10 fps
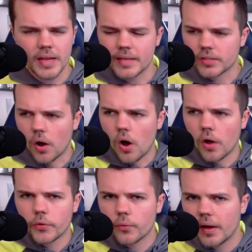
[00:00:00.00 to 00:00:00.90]
He is
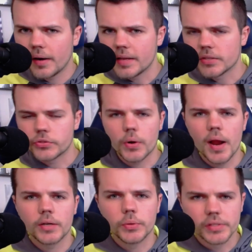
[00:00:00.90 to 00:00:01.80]
on the run, he is
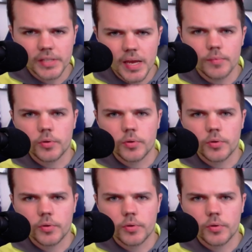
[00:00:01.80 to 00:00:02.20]
trying to escape,